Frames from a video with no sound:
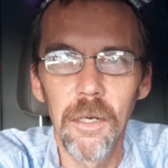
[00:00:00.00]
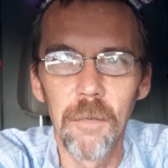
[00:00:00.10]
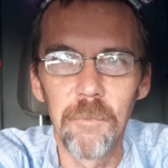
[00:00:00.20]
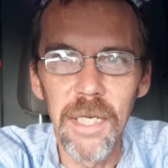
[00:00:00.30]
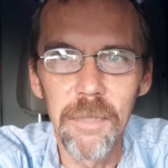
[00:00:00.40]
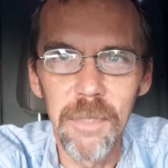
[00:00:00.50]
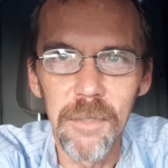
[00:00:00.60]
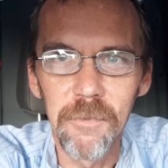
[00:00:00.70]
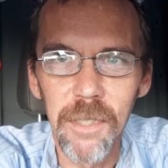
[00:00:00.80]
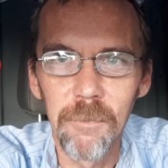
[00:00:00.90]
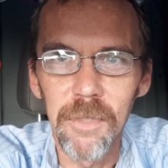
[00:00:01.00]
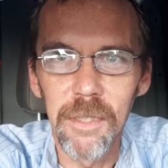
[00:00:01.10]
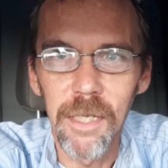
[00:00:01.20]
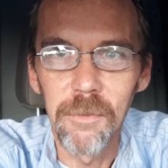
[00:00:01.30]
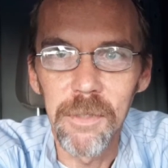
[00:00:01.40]
baby of something
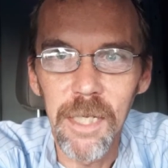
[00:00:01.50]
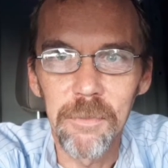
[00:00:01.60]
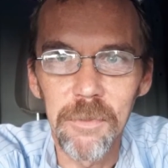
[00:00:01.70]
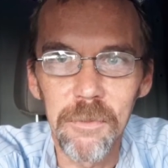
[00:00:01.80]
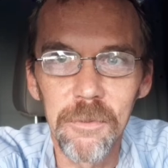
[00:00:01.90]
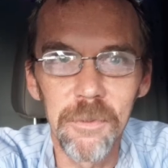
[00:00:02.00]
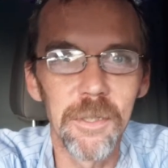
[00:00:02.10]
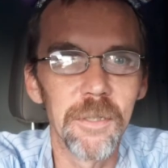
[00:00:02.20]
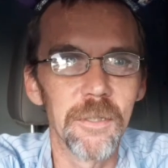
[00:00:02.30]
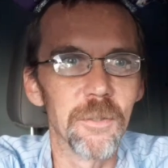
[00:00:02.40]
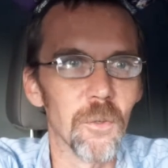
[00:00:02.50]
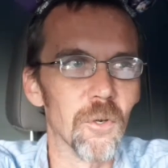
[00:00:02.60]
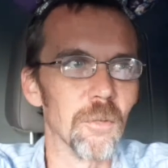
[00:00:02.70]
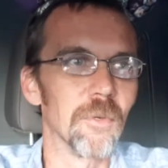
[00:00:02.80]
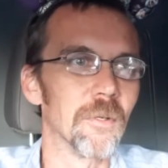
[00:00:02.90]
that was absolutely
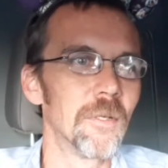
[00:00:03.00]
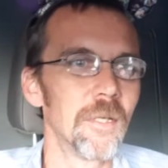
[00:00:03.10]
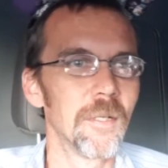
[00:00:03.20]
adorable.